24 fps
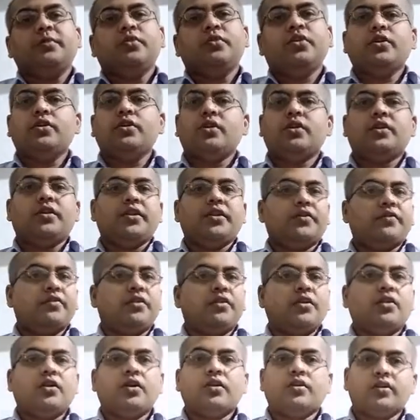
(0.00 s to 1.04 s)
going on, it will
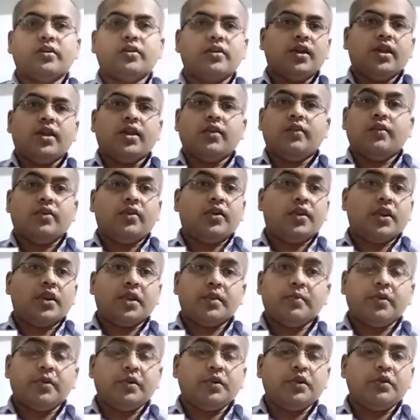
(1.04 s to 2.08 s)
not, you're not
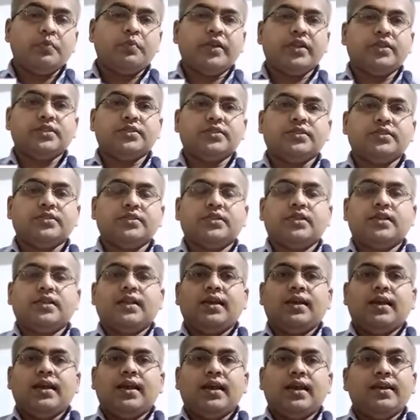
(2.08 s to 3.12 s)
able to press.
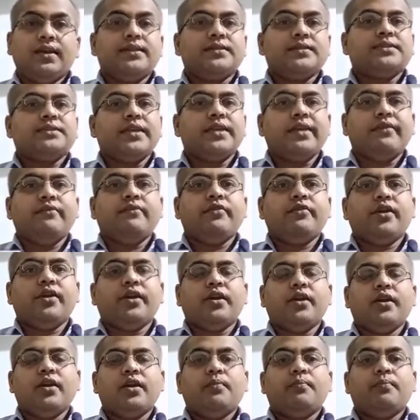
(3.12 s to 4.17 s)
In the same
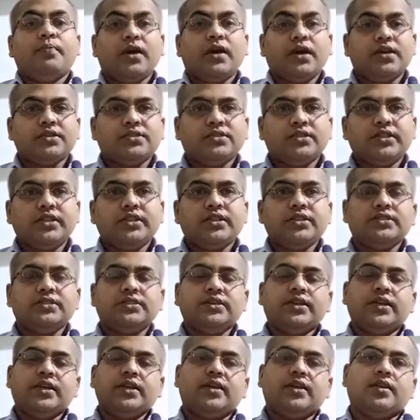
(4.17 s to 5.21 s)
way, plastic is
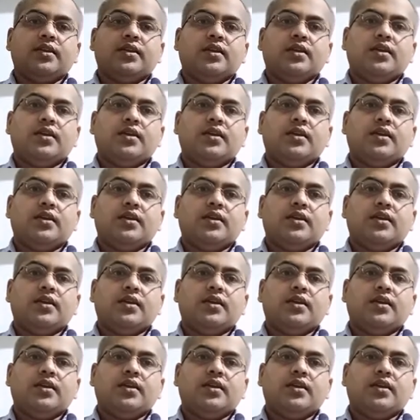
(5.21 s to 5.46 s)
there,